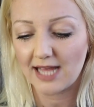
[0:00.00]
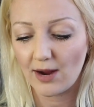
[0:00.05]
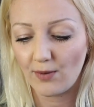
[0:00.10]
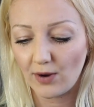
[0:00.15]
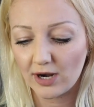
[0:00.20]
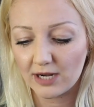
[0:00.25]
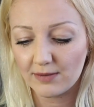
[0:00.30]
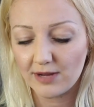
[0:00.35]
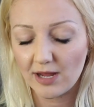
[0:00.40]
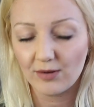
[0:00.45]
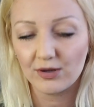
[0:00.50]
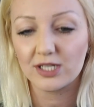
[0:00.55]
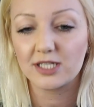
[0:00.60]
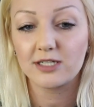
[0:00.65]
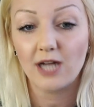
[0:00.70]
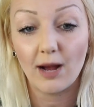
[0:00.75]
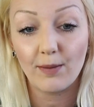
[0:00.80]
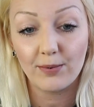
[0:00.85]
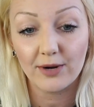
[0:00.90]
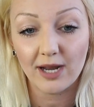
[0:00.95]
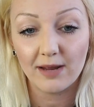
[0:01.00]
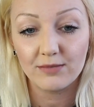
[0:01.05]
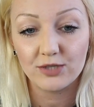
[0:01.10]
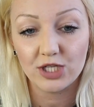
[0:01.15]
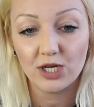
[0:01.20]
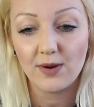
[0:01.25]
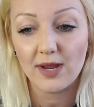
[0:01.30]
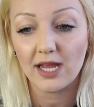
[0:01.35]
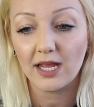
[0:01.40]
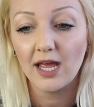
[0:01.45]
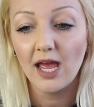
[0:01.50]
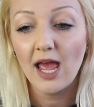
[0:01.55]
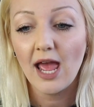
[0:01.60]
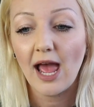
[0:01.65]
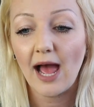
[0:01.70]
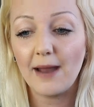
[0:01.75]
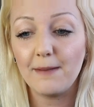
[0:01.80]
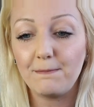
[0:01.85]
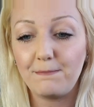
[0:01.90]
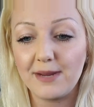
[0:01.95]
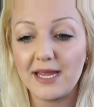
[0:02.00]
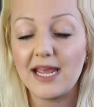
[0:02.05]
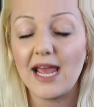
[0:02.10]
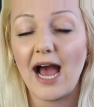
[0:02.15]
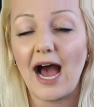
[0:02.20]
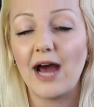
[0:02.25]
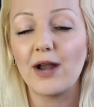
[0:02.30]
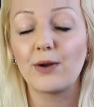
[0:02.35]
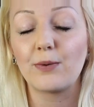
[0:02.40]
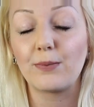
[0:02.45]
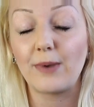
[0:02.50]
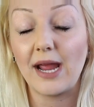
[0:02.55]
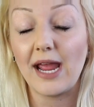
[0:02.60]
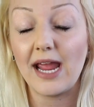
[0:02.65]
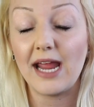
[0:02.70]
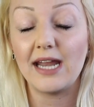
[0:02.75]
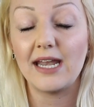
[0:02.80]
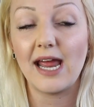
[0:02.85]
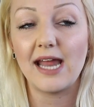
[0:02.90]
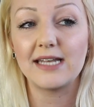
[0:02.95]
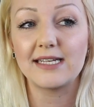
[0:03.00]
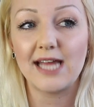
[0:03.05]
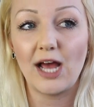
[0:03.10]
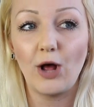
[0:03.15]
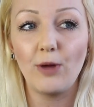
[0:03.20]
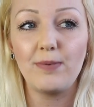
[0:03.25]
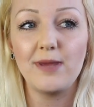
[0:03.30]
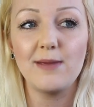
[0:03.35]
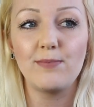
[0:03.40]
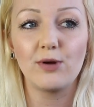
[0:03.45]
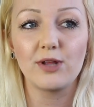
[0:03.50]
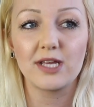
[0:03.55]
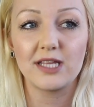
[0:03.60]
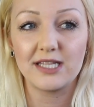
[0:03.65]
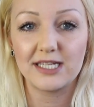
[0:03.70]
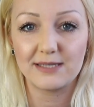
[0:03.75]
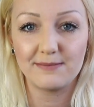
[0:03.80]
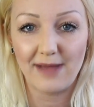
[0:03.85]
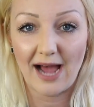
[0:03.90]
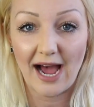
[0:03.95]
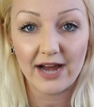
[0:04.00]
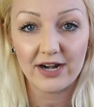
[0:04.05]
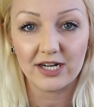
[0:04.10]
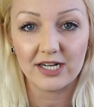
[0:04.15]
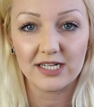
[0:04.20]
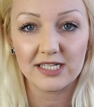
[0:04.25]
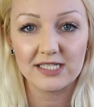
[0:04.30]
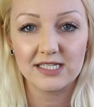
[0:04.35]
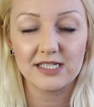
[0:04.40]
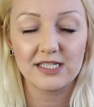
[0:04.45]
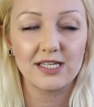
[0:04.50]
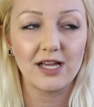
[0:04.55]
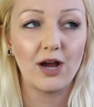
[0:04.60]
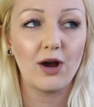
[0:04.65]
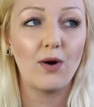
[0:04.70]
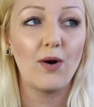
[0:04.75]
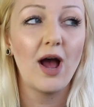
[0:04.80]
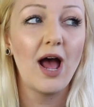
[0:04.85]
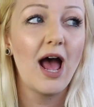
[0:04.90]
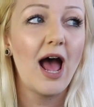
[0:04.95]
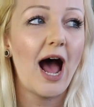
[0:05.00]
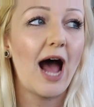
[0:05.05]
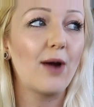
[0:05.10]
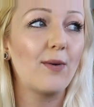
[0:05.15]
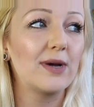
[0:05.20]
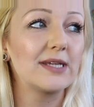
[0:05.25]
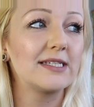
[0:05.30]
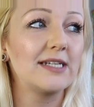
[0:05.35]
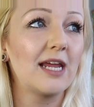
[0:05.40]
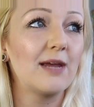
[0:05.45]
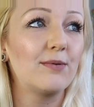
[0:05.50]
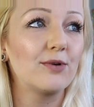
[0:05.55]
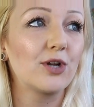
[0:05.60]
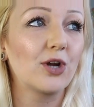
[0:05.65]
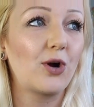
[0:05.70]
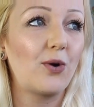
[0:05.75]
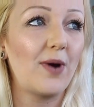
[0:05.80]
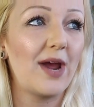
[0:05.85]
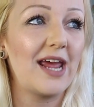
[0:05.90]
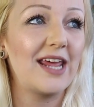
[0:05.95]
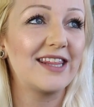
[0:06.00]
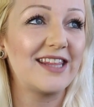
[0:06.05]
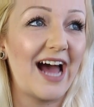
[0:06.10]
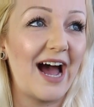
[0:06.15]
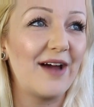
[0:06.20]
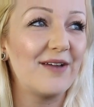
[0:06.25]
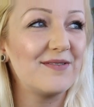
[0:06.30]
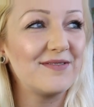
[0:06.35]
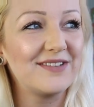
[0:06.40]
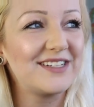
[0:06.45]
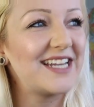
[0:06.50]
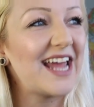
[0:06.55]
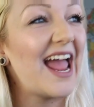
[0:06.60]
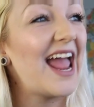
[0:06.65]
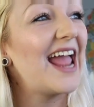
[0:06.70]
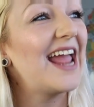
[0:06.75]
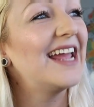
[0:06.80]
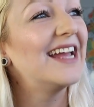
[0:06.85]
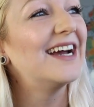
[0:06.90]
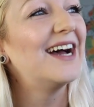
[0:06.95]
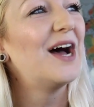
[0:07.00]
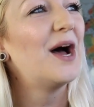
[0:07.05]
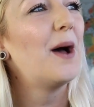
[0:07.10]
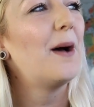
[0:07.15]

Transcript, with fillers: I wanna be able to stop what I'm doing and be at a raid and tell people that this matters. So I wasn't able to quit that day.